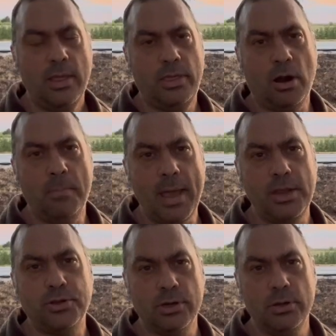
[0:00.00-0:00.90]
They're a
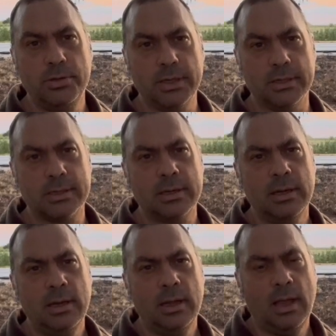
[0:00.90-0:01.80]
major nuisance.
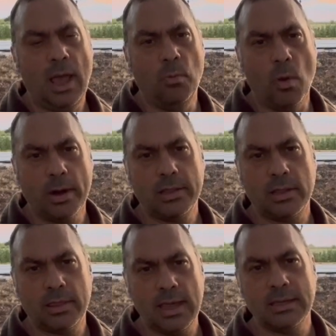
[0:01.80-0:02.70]
And one of
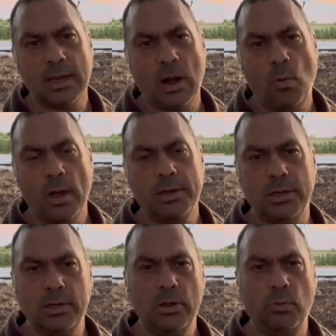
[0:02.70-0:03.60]
the things that I wanted
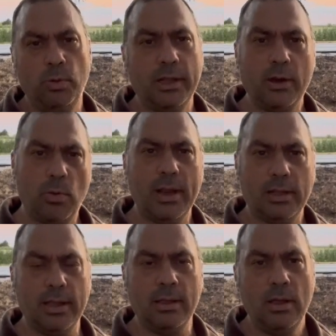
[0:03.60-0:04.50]
to do really
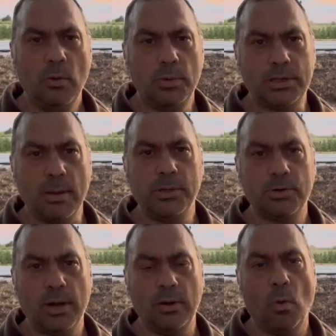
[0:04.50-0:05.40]
quickly was
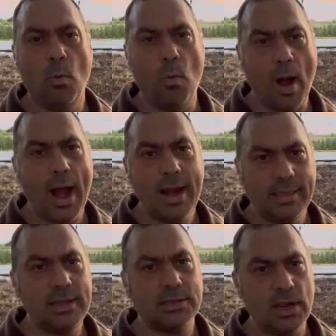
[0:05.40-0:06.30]
demonstrate why
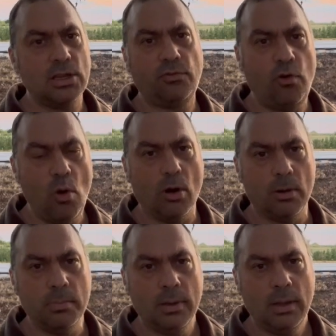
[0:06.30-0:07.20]
these things
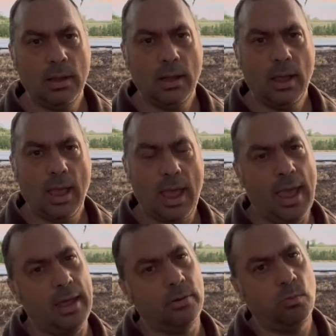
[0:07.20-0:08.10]
form
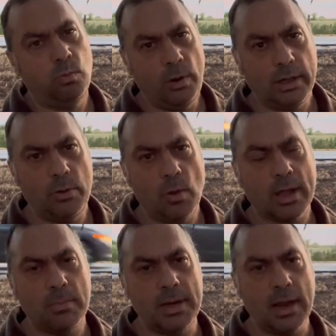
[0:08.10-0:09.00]
and really what
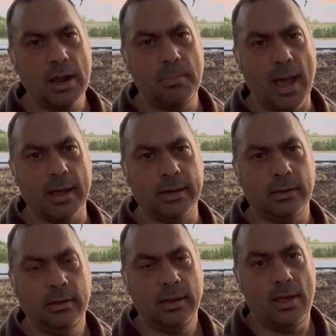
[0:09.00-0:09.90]
can be done about it,
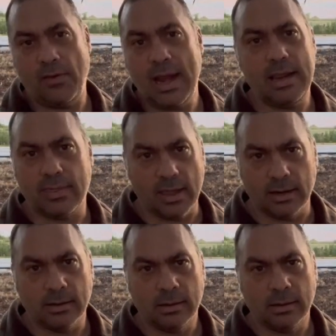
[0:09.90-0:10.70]
if anything.